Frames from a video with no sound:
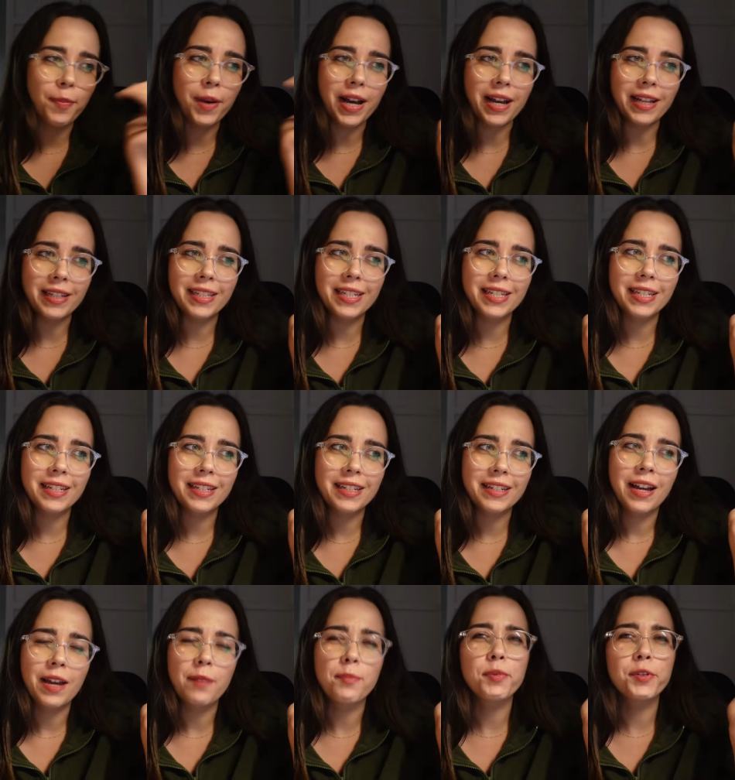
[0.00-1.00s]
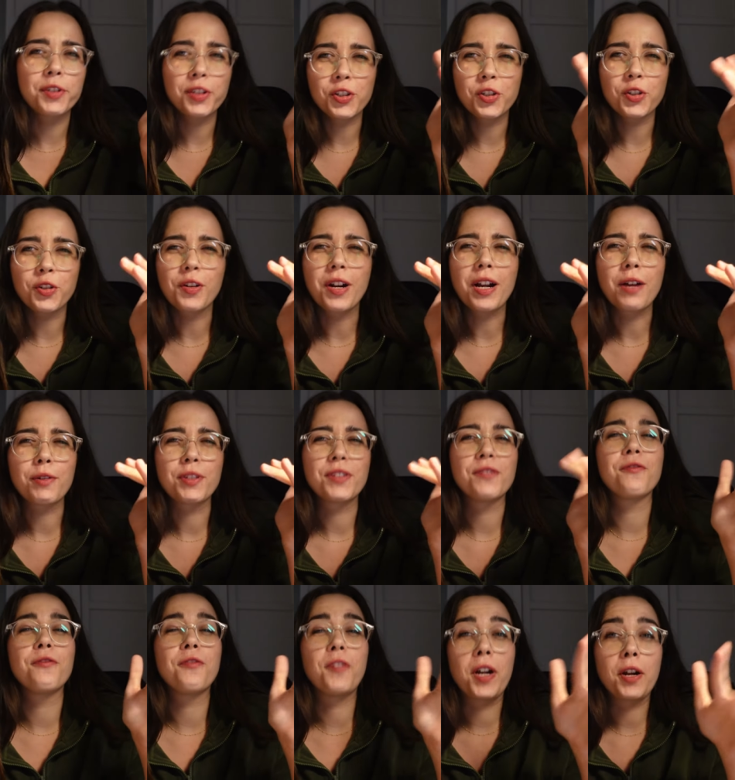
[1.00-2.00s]
but I'm pretty sure I was
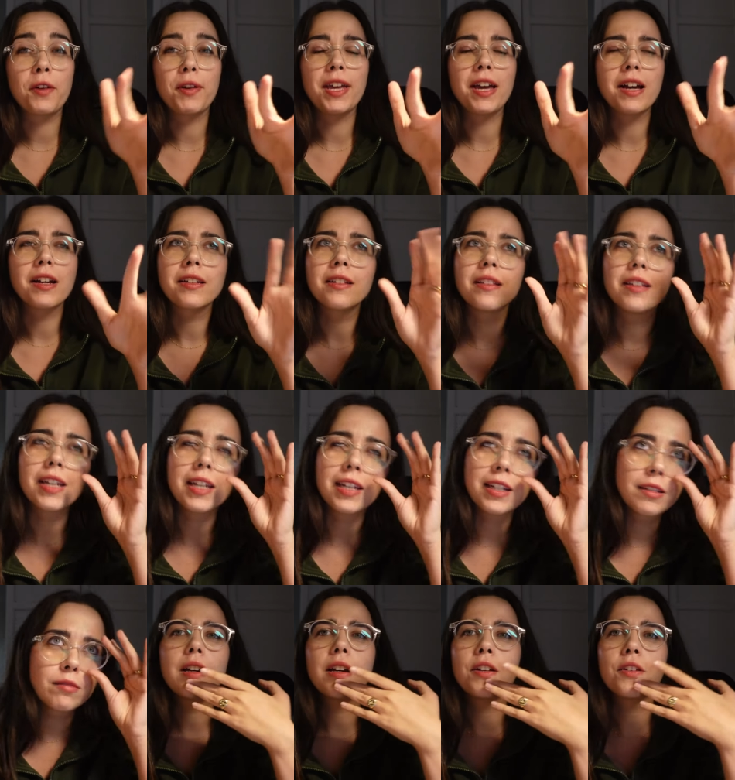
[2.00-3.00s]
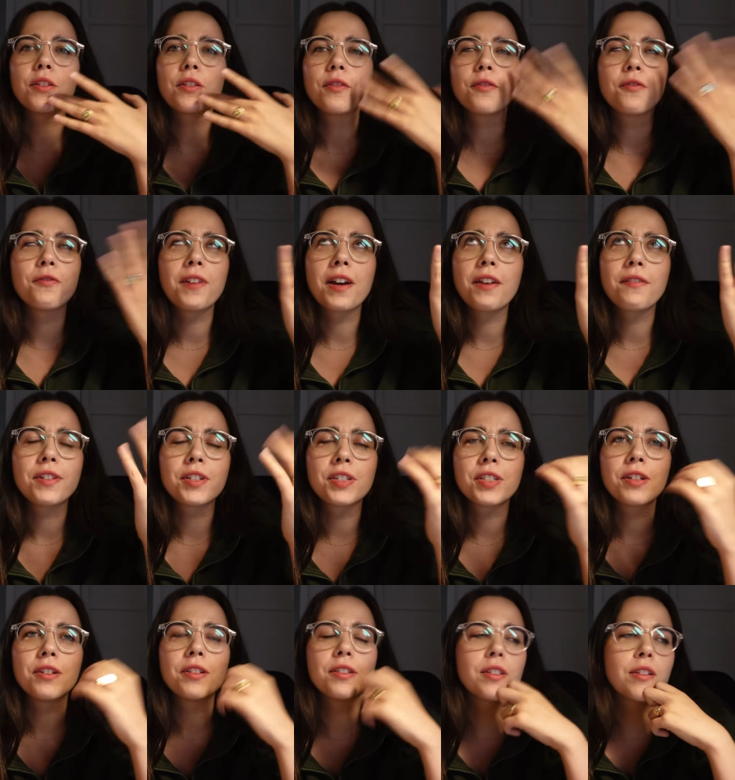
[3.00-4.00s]
very young, like, I don't know, 5 years
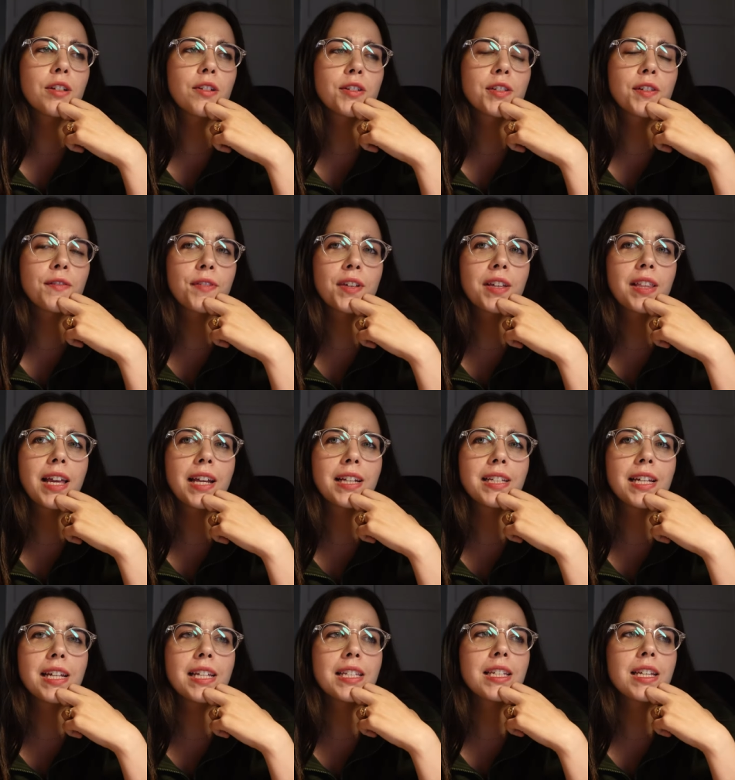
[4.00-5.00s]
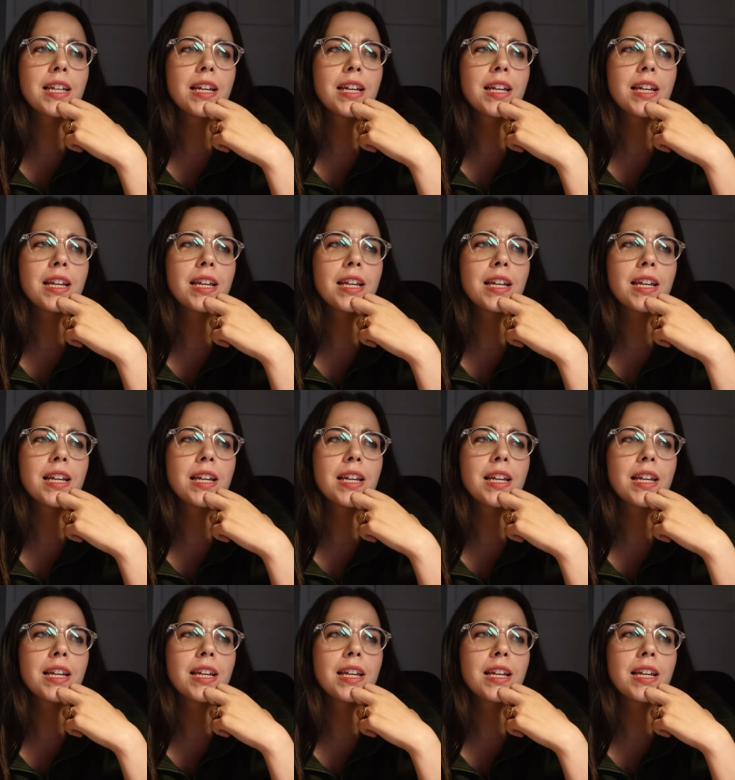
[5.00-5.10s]
old or something like that.